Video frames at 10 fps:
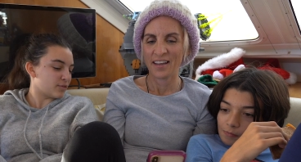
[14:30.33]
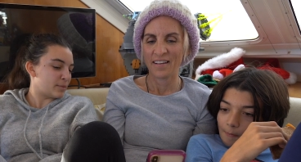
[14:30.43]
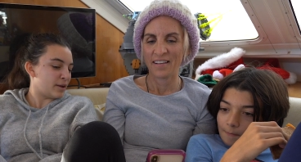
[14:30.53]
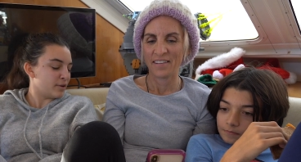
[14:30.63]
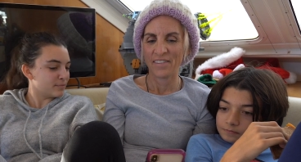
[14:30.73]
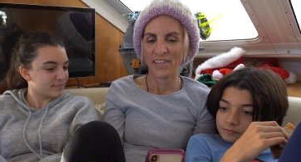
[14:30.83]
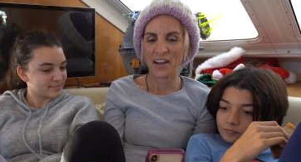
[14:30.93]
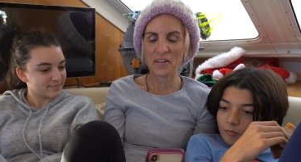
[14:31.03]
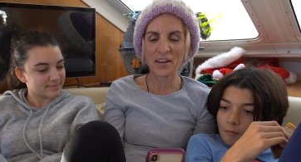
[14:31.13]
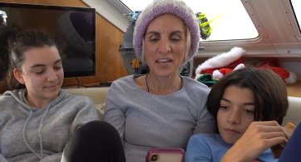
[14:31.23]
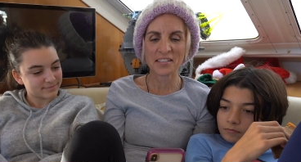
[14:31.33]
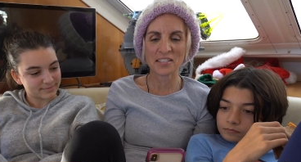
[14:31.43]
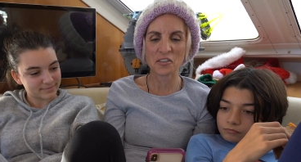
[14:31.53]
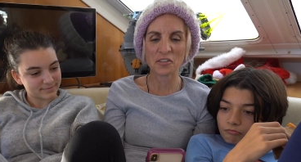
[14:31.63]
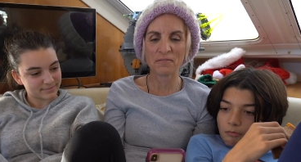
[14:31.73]
Speaker 1: it from here.
Speaker 2: All right, and
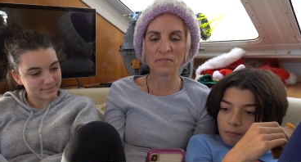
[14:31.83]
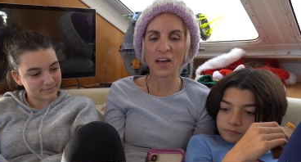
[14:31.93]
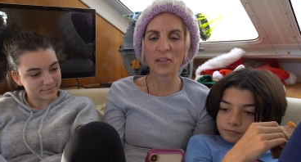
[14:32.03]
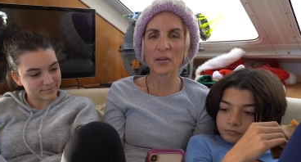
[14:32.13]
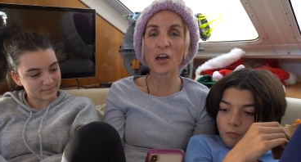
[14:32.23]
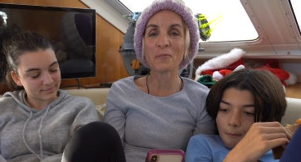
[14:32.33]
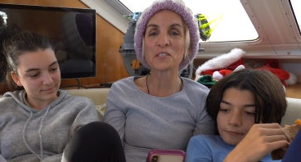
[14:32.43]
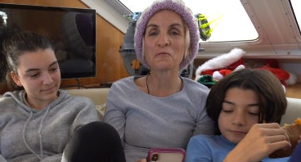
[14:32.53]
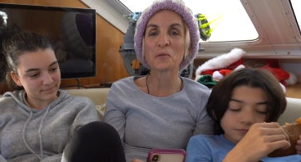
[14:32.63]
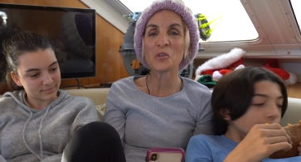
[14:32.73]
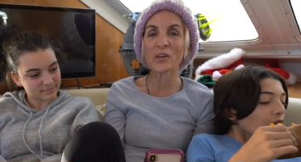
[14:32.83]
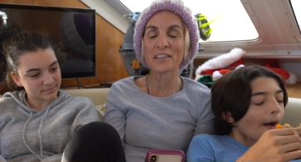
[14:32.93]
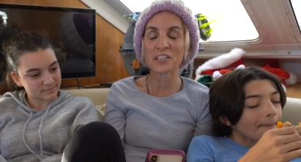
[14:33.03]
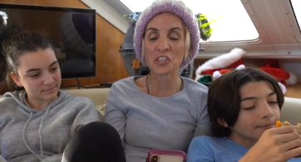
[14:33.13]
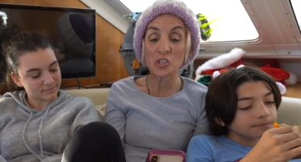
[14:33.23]
so the following comments are from you
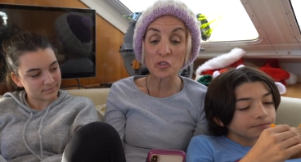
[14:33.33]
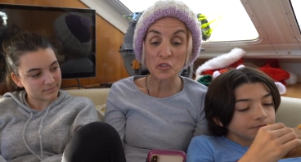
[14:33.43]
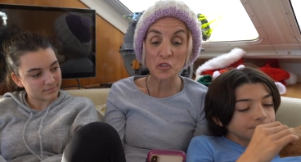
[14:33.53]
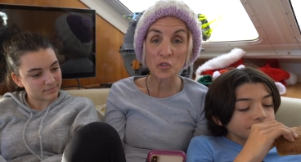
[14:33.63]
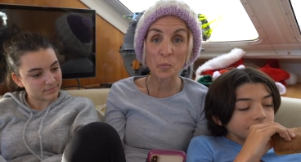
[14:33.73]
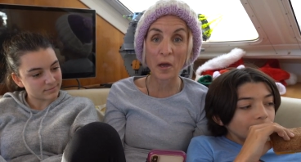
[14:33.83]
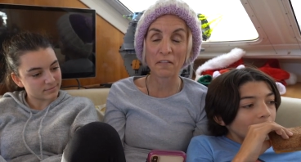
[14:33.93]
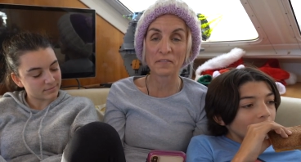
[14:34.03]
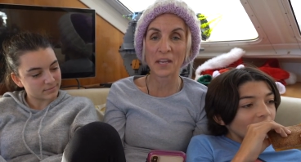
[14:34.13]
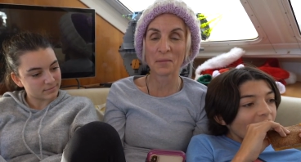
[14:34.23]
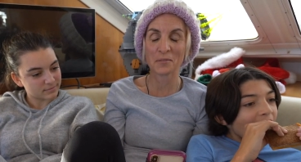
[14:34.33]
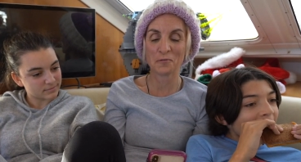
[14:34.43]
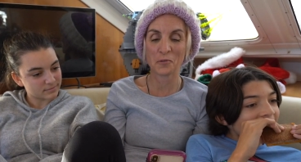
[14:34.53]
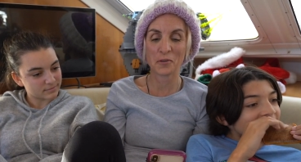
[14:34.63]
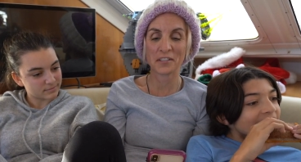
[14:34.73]
guys on YouTube of
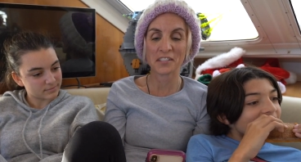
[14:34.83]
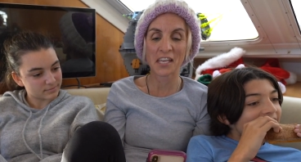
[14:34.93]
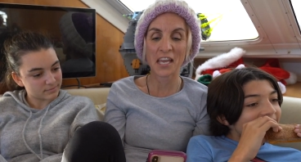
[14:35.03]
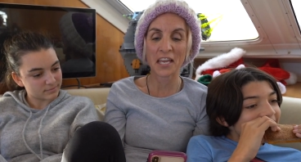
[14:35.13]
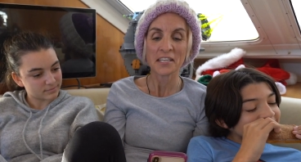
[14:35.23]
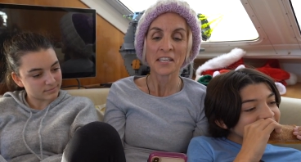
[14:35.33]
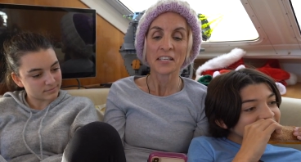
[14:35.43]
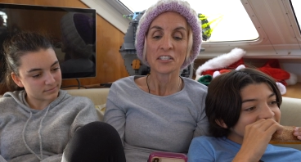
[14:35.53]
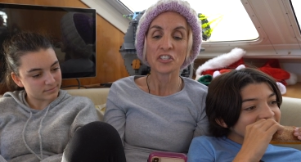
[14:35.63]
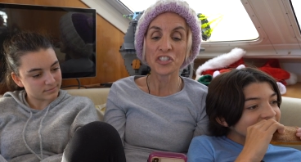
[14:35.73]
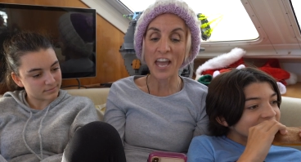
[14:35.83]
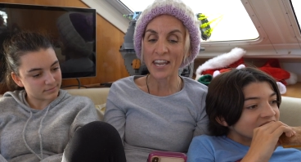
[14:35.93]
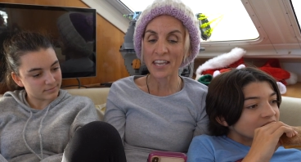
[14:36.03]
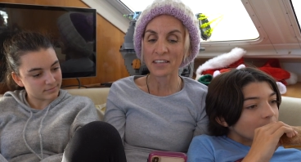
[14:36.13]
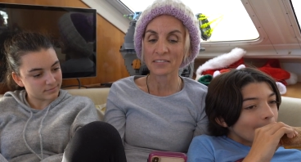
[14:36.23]
names for the dinghy.
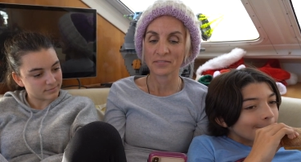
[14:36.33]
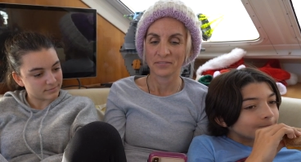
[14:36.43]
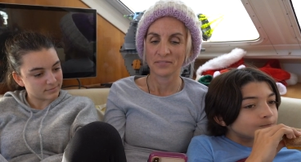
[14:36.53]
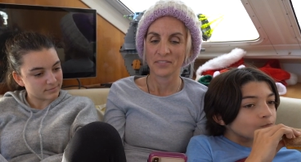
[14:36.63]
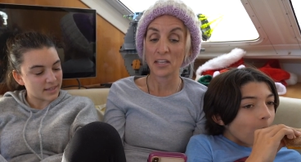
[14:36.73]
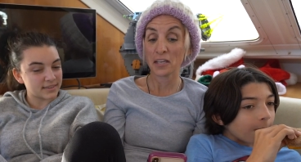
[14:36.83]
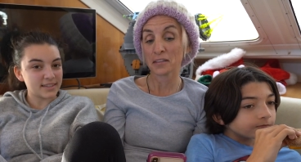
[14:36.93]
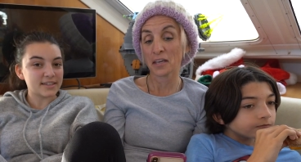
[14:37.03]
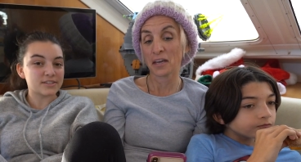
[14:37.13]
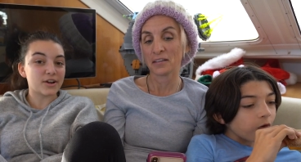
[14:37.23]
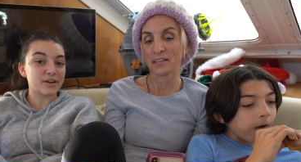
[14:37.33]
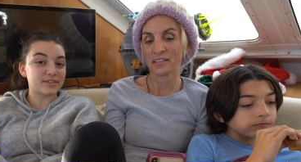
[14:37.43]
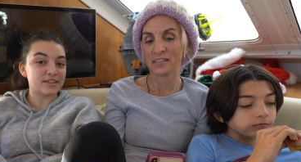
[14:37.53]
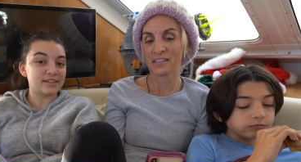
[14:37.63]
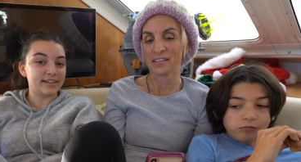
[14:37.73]
Jenny. I like and these that.
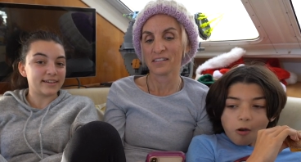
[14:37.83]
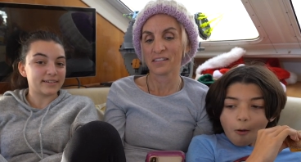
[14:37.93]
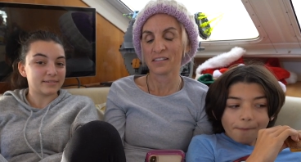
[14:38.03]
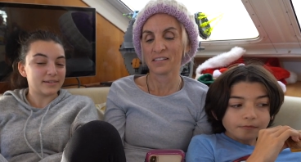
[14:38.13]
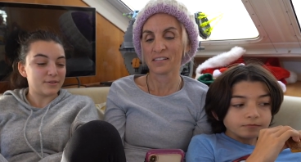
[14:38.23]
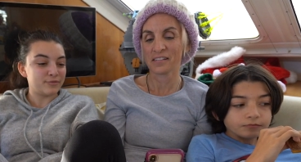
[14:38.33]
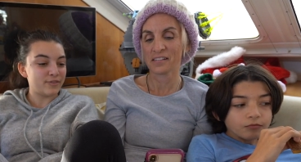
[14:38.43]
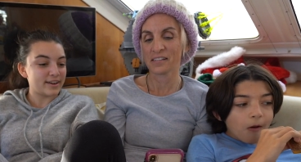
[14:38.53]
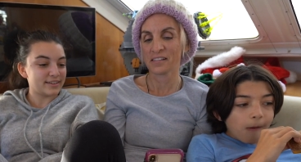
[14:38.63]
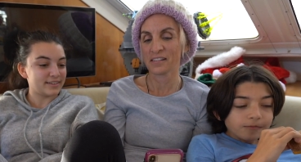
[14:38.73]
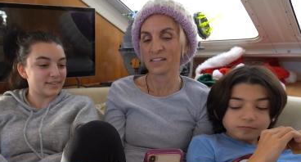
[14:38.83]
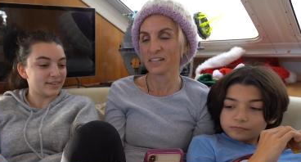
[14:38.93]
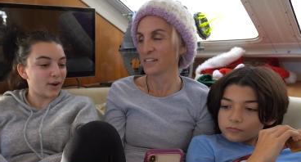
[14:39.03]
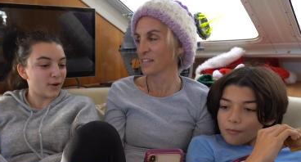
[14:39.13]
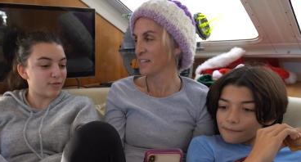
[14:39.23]
are the, like, vetted
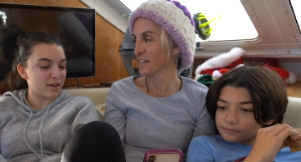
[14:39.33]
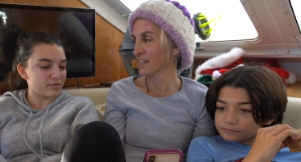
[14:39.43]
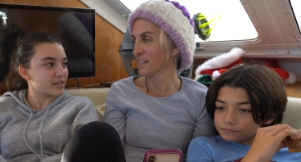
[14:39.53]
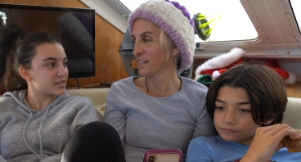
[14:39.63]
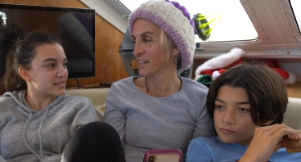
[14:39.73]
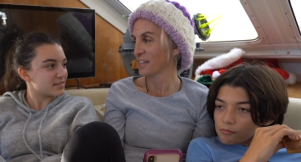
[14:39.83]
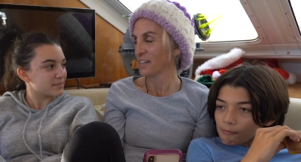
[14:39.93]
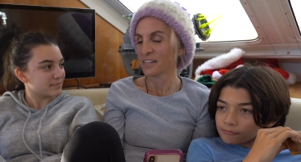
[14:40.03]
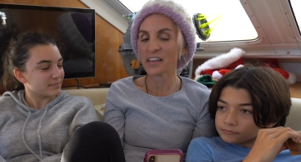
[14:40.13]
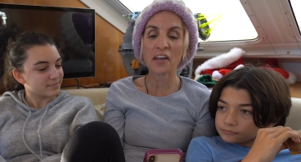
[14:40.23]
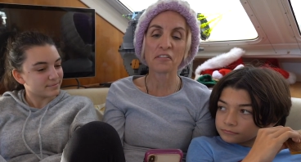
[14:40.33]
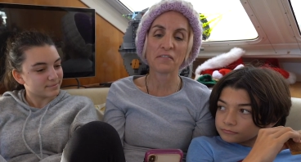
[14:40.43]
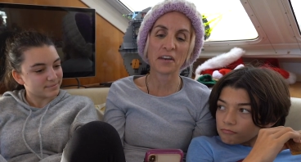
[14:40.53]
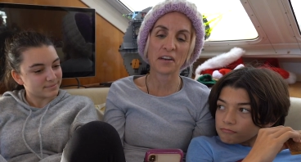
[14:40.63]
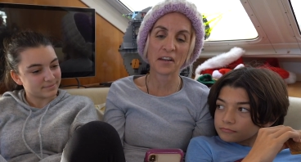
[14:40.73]
our favorites. Yeah, the
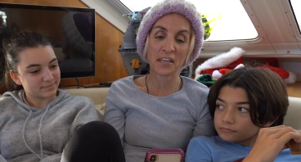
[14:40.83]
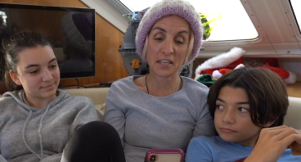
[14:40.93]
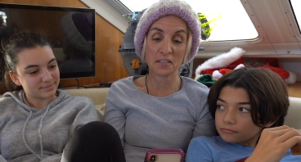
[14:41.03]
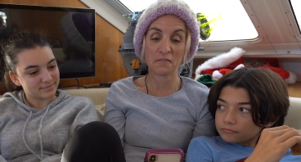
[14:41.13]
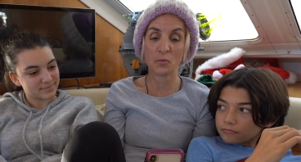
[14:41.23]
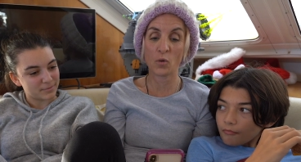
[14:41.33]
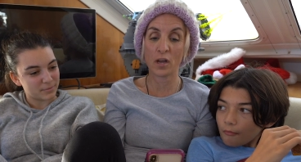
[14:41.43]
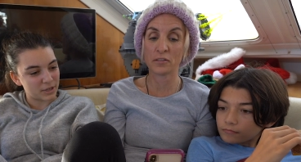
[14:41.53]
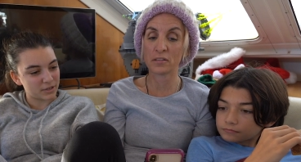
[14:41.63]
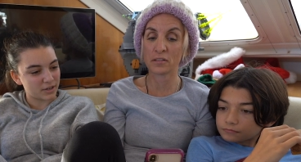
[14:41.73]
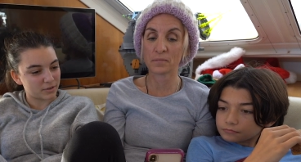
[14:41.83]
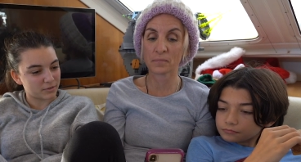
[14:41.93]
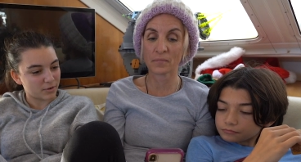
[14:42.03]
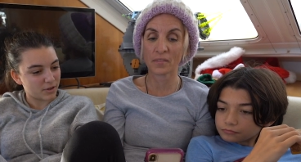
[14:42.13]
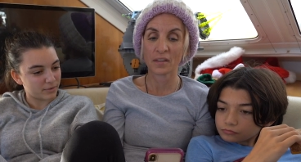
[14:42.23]
vetted, I guess. Are, well, we cannot go
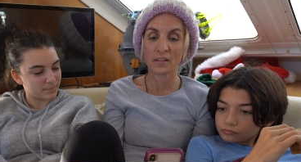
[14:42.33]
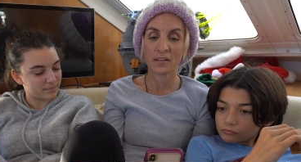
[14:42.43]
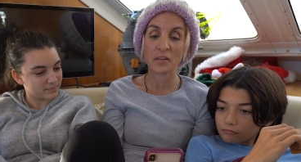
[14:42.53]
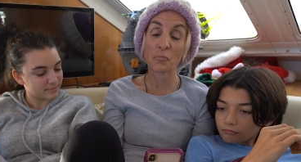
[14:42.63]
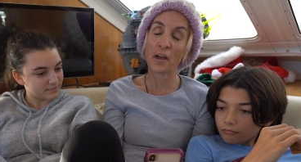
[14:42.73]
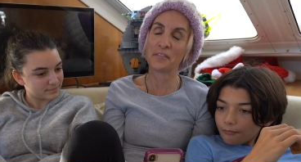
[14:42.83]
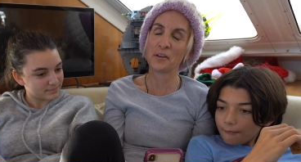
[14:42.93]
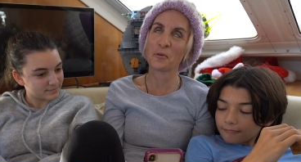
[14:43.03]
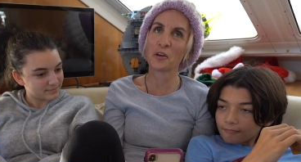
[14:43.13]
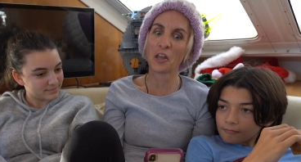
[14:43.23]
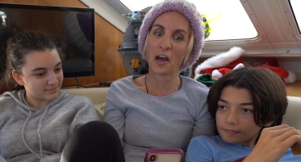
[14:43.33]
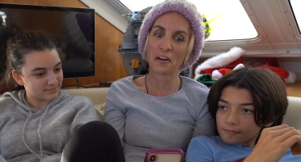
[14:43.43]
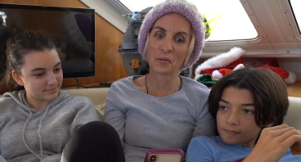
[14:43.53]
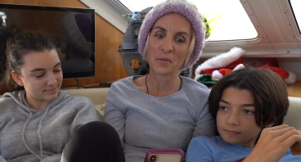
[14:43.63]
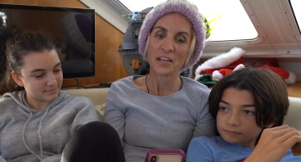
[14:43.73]
through all of them. Right, there were a
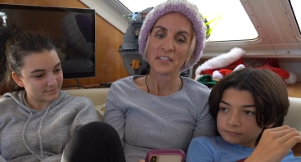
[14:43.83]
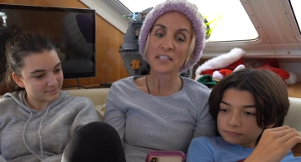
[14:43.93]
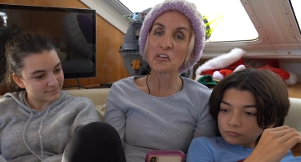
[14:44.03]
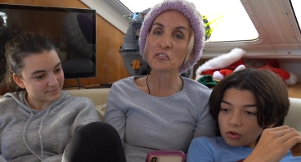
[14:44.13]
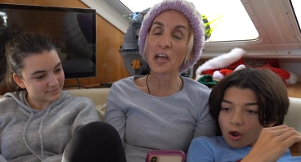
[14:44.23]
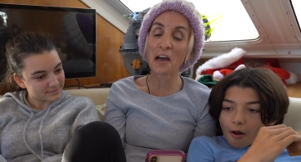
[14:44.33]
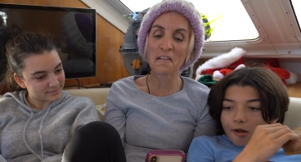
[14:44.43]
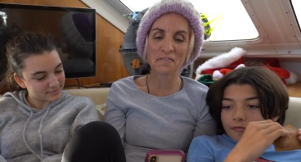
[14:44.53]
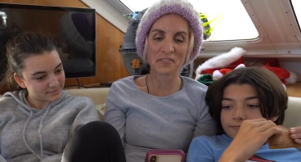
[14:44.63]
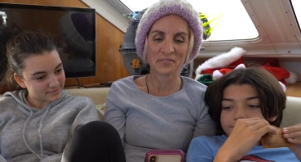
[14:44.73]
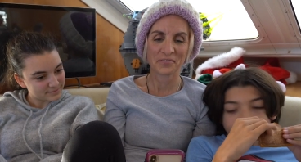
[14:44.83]
lot of them. Tender love.